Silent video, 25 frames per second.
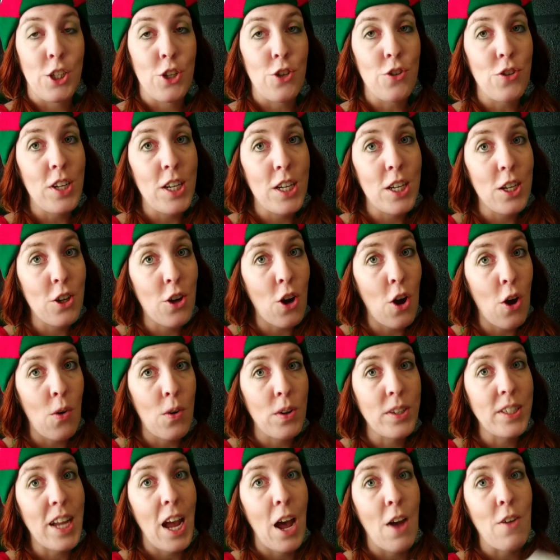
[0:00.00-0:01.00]
you need to
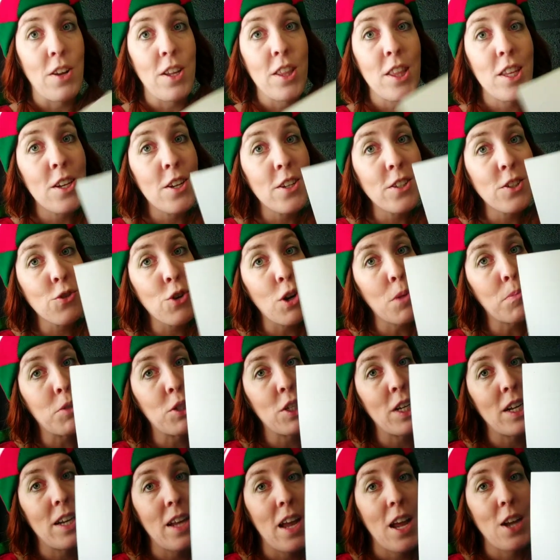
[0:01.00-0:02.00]
go down in the
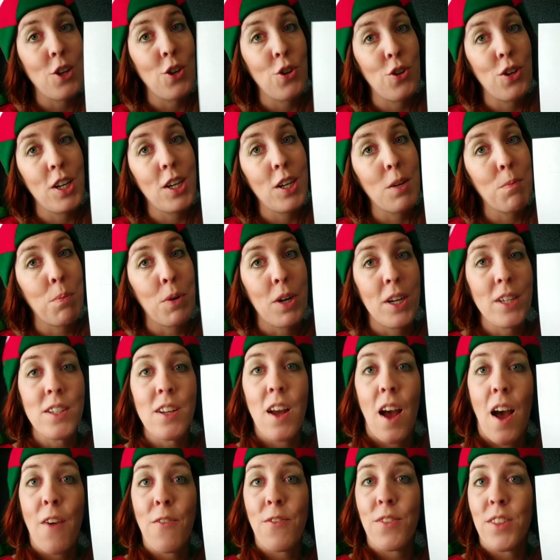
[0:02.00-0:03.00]
description and you need to
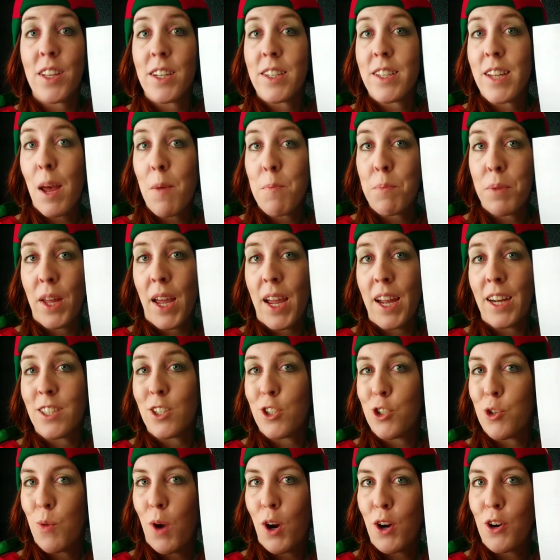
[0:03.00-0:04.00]
print off the
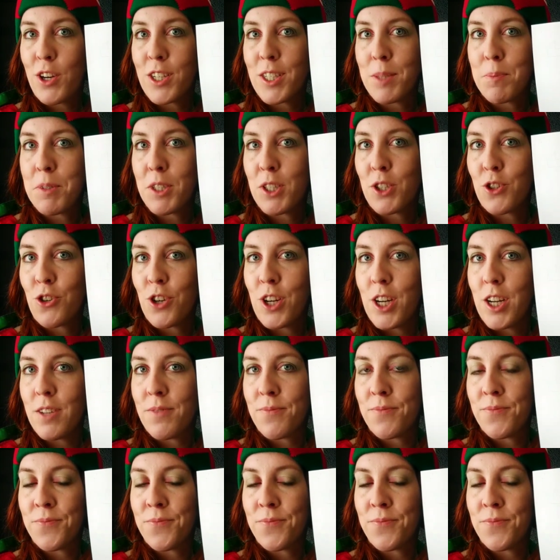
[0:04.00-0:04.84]
template to our Christmas tree.